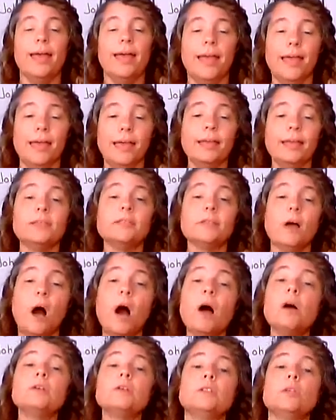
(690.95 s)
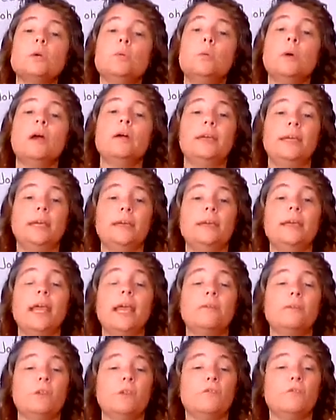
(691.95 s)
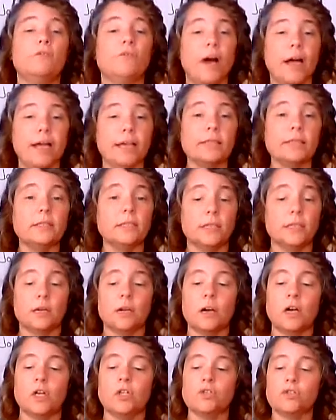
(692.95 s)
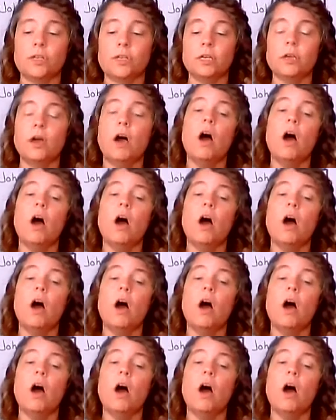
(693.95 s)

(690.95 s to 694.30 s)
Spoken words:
and it's also where he gave advice to the country